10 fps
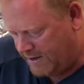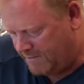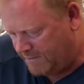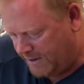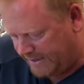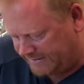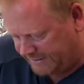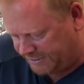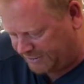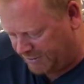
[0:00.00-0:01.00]
But as I
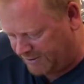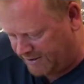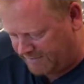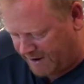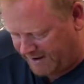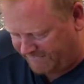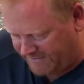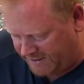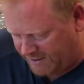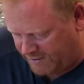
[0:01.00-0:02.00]
showed in my
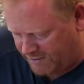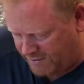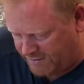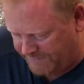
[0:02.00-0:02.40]
video,